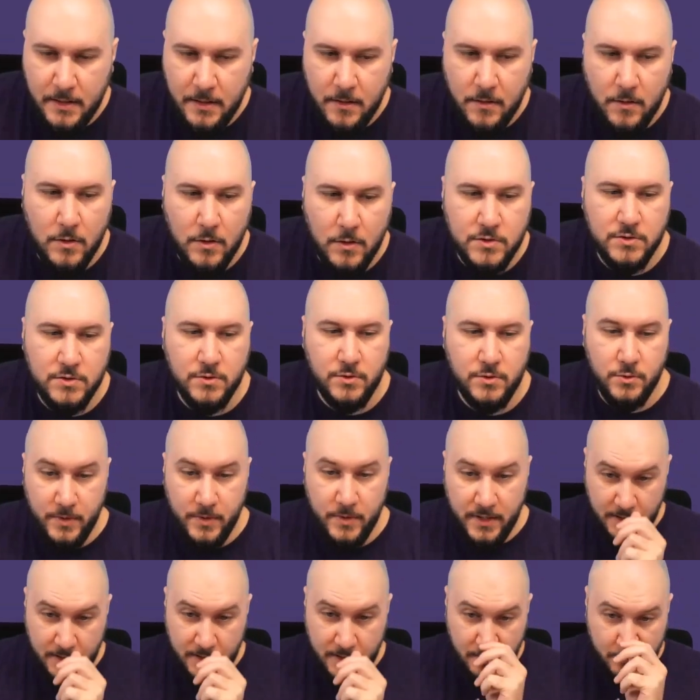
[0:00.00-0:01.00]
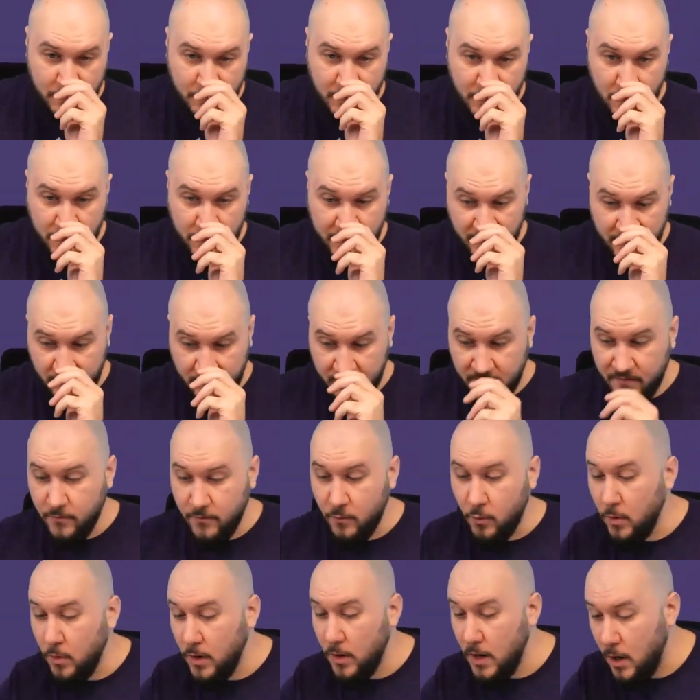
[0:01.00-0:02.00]
Also doing the markings
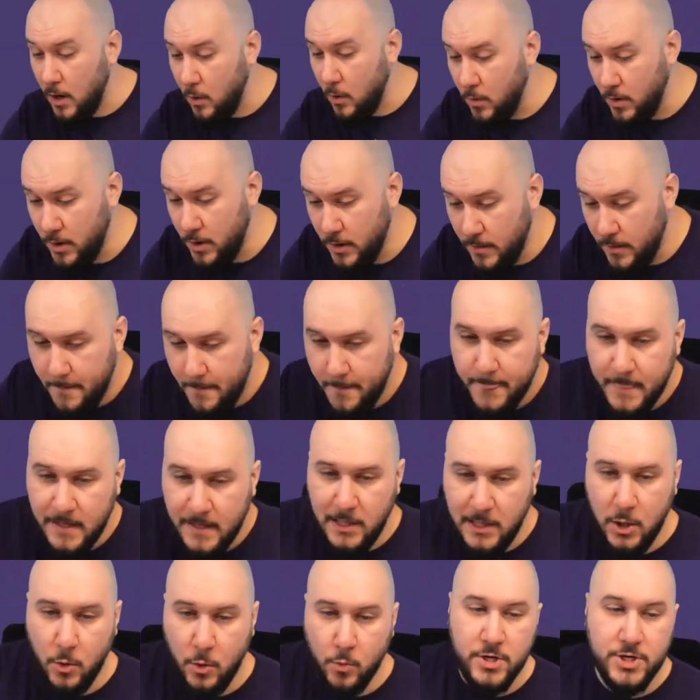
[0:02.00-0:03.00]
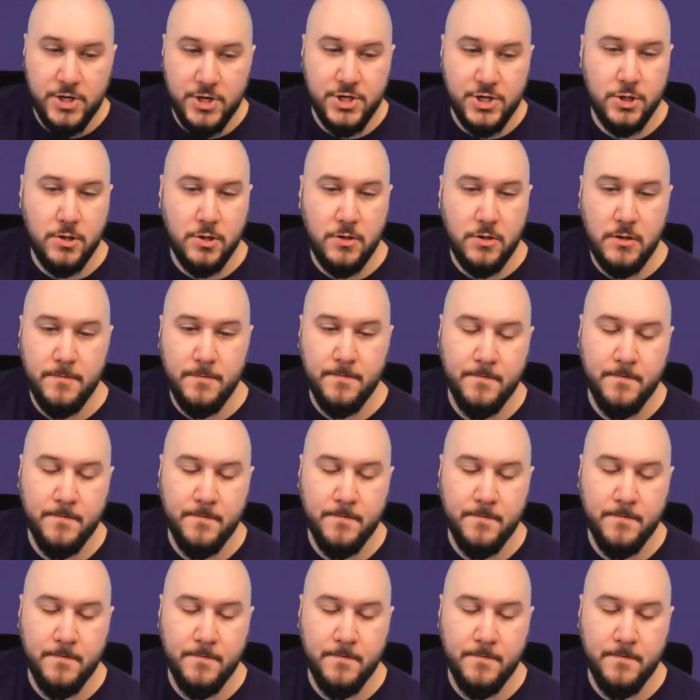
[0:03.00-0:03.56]
for our lower jaw.